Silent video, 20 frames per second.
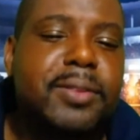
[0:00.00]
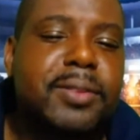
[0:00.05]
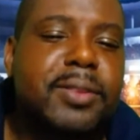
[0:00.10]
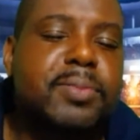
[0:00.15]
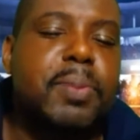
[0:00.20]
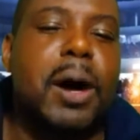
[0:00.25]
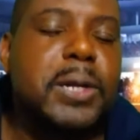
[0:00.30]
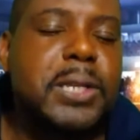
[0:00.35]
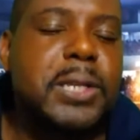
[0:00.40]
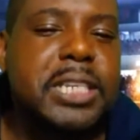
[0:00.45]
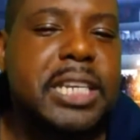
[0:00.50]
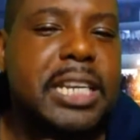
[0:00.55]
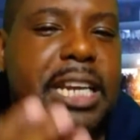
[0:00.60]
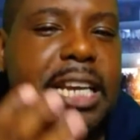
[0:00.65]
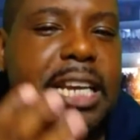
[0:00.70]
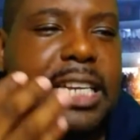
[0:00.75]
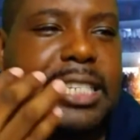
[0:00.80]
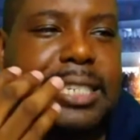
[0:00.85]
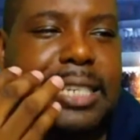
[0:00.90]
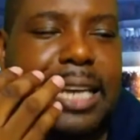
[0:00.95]
boxing
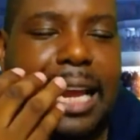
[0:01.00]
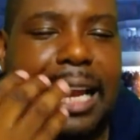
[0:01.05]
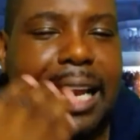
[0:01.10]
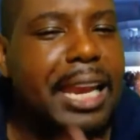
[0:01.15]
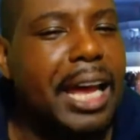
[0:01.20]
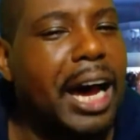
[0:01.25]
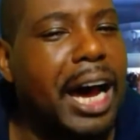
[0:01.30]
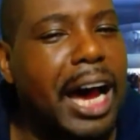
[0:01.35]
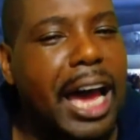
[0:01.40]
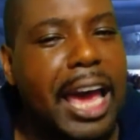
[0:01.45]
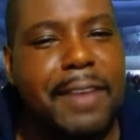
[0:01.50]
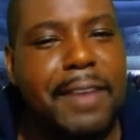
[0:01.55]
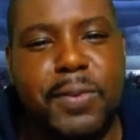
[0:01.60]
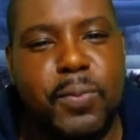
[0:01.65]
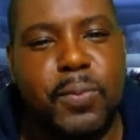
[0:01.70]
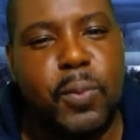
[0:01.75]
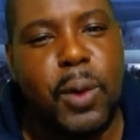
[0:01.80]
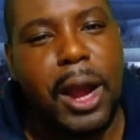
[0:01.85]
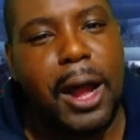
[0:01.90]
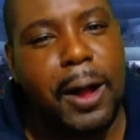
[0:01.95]
is alive
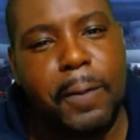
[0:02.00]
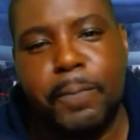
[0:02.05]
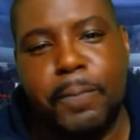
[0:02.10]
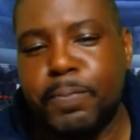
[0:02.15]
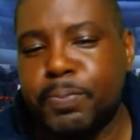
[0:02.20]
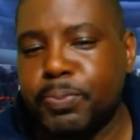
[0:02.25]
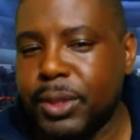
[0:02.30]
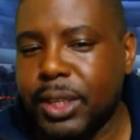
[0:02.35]
and well.